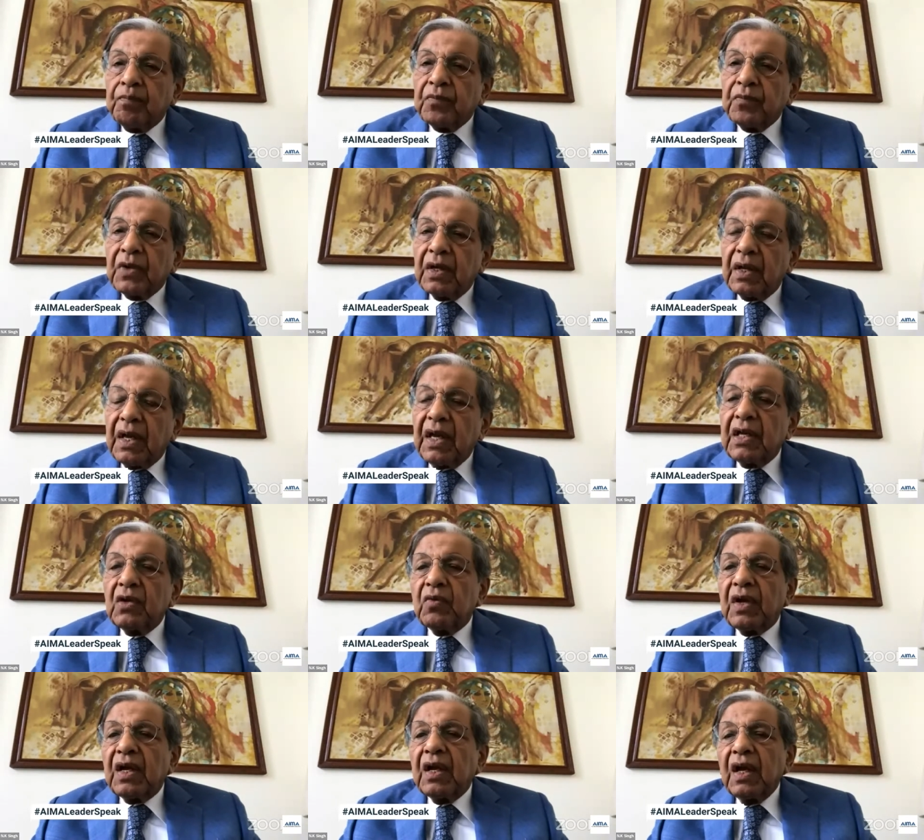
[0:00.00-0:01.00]
in any
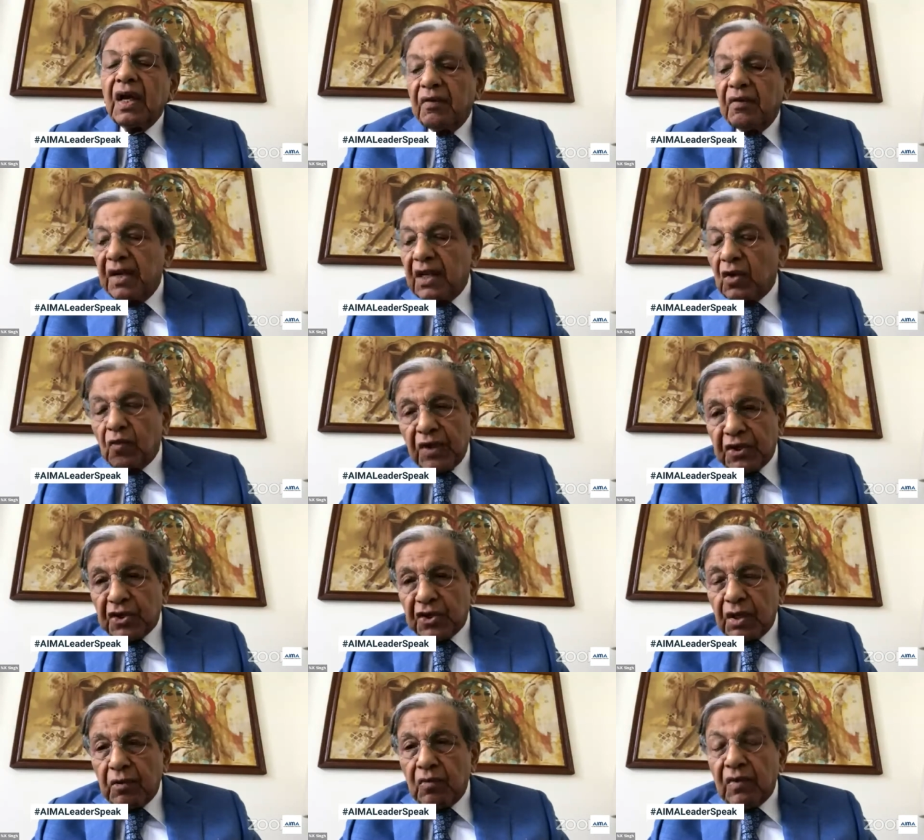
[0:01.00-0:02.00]
way a very
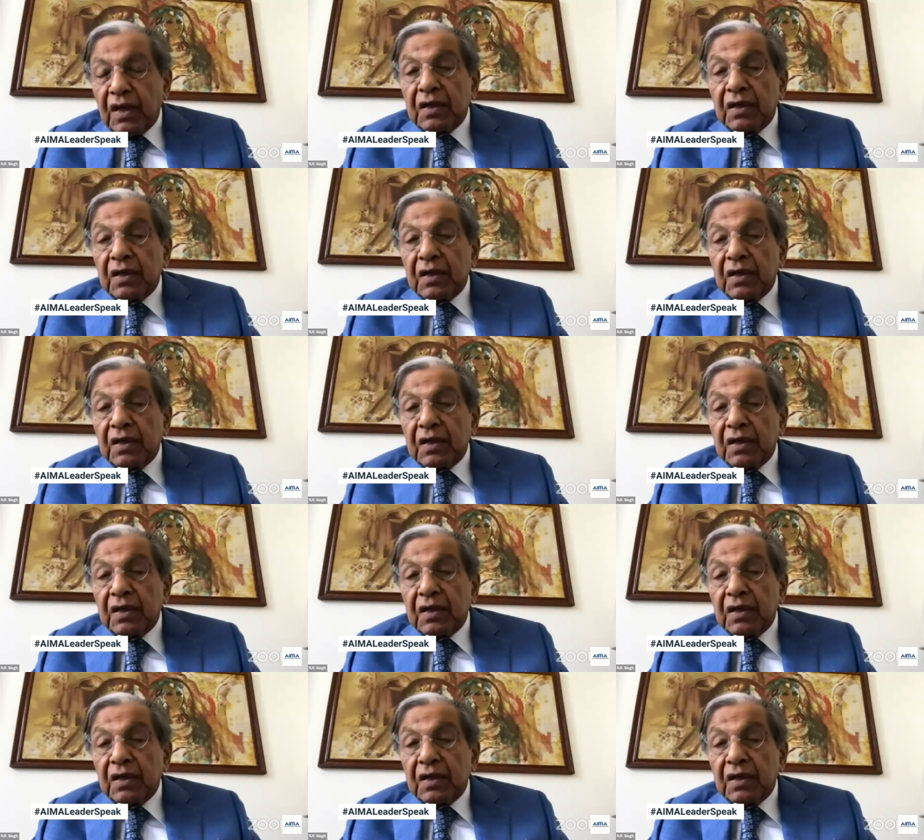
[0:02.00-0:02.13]
questionable one.